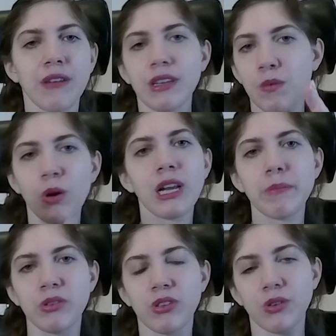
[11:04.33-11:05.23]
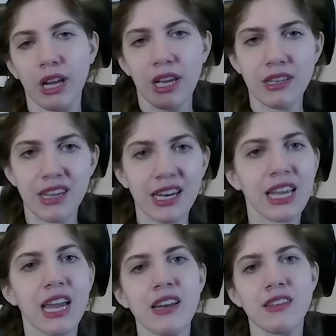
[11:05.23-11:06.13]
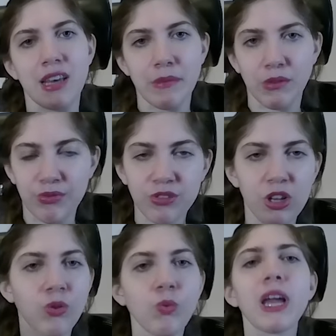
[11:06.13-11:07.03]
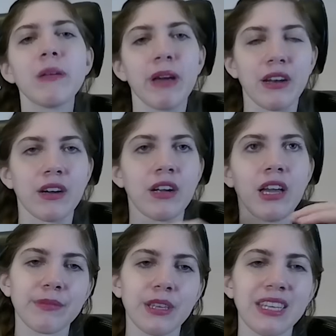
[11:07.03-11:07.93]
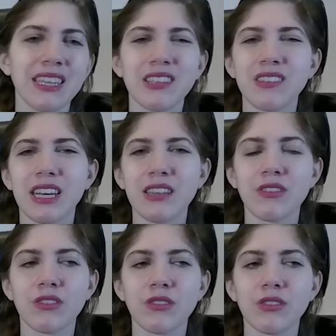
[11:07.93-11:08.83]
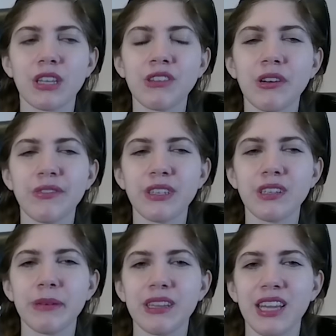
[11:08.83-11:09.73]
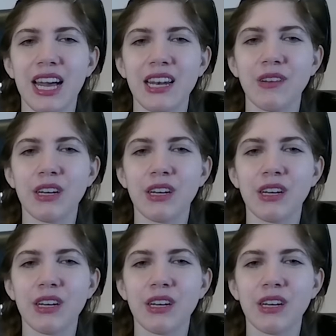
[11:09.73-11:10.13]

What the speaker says: Have like one episode dedicated to them, it would flow way better. Yeah, that's how I feel about that.